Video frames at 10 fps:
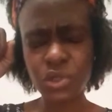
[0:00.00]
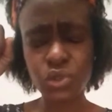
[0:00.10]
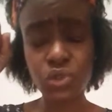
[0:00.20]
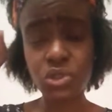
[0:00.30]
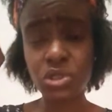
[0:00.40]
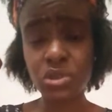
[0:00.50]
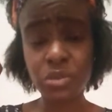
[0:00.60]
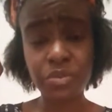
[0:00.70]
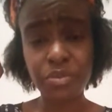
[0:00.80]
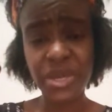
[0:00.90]
those
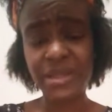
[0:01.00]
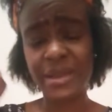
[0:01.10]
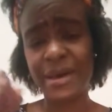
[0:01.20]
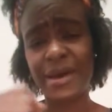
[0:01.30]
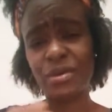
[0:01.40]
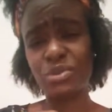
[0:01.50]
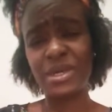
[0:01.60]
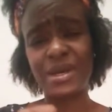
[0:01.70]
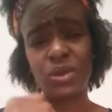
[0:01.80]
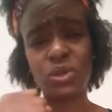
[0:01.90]
men that are out there
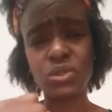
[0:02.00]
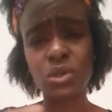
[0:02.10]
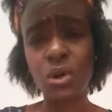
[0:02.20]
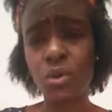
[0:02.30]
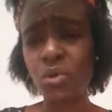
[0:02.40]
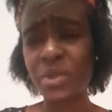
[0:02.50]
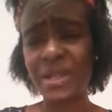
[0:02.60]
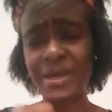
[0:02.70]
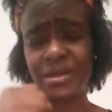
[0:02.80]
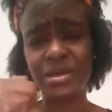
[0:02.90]
that lost all hope, that
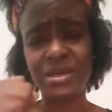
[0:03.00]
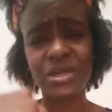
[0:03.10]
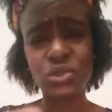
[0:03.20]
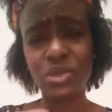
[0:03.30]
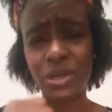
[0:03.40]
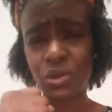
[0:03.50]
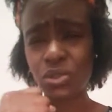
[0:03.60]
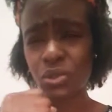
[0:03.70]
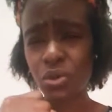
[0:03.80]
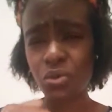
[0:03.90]
are in a ghetto that
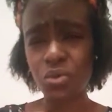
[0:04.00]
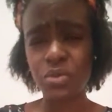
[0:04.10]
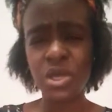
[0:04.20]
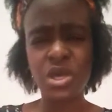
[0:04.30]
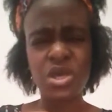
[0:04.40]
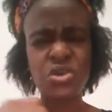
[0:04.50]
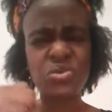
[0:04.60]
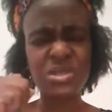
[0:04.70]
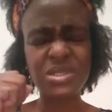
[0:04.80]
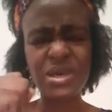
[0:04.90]
lost all hope, you
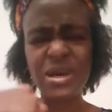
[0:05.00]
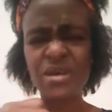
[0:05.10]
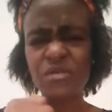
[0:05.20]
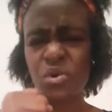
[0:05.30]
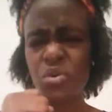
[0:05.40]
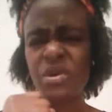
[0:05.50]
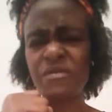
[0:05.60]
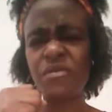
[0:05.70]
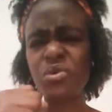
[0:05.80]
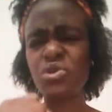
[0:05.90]
still have hope and
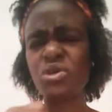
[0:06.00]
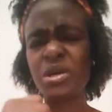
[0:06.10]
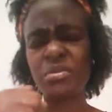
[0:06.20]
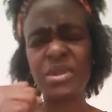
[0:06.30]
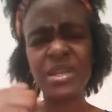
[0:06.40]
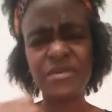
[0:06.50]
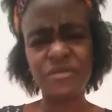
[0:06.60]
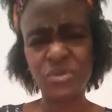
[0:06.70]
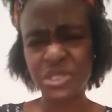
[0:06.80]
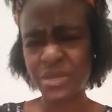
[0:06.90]
future and plan
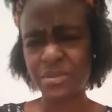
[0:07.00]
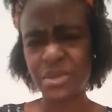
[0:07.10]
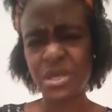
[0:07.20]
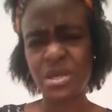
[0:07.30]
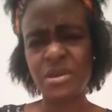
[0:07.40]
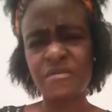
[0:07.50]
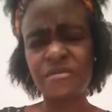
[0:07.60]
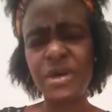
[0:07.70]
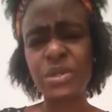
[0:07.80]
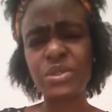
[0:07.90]
for them.
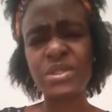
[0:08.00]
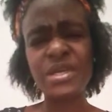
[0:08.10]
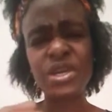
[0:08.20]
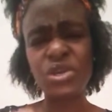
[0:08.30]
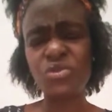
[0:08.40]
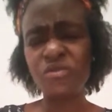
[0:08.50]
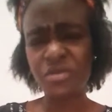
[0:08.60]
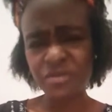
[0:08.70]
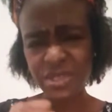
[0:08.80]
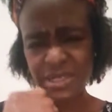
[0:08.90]
Father, thank you for
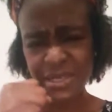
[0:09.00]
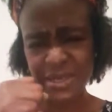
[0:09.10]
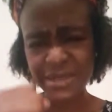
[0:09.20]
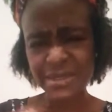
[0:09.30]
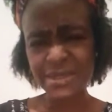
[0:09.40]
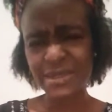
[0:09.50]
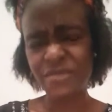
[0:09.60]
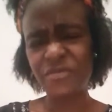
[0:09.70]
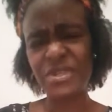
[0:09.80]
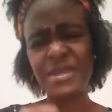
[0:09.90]
vindicating them,
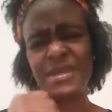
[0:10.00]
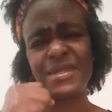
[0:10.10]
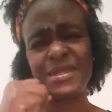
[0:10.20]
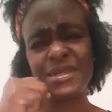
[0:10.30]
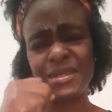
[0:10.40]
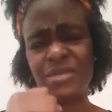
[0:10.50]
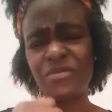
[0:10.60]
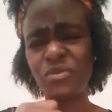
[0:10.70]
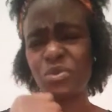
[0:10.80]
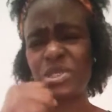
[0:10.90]
vindicating them,
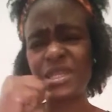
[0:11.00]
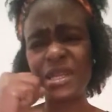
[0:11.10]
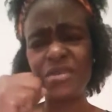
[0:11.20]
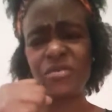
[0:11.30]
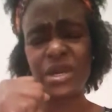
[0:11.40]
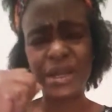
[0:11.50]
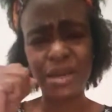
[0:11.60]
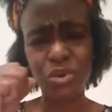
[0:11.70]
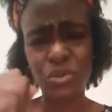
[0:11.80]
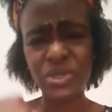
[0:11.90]
for delivering and
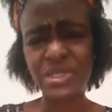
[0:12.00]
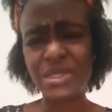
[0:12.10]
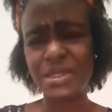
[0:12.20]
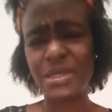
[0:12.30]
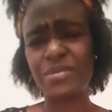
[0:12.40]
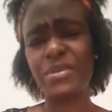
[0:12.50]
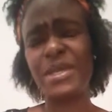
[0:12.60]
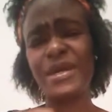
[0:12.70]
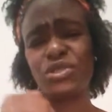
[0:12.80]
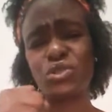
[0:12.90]
liberating them.
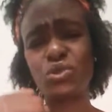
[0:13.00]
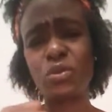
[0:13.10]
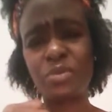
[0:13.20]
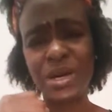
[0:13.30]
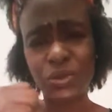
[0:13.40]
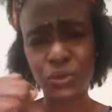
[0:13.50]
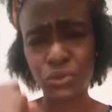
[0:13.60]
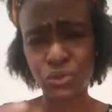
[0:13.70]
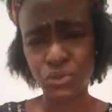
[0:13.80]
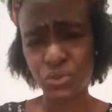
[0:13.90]
They are so back
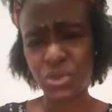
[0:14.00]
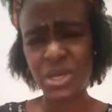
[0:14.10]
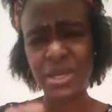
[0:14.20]
unto you.